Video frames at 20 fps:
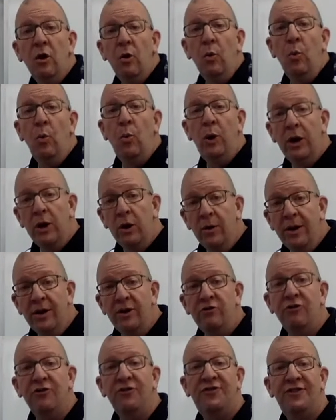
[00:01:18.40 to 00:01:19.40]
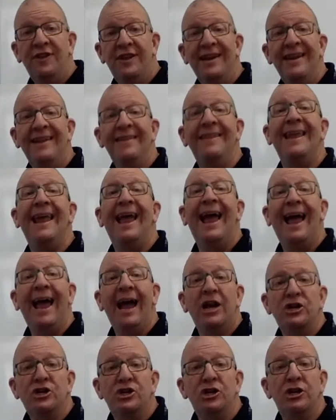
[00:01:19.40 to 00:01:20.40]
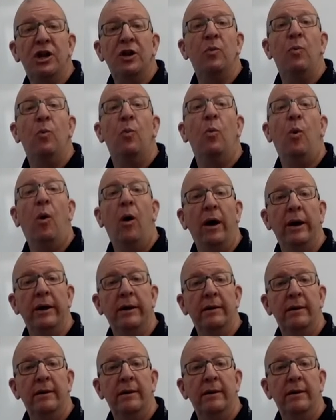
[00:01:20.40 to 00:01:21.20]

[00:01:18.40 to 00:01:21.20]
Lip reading: We're interested in the action at 1.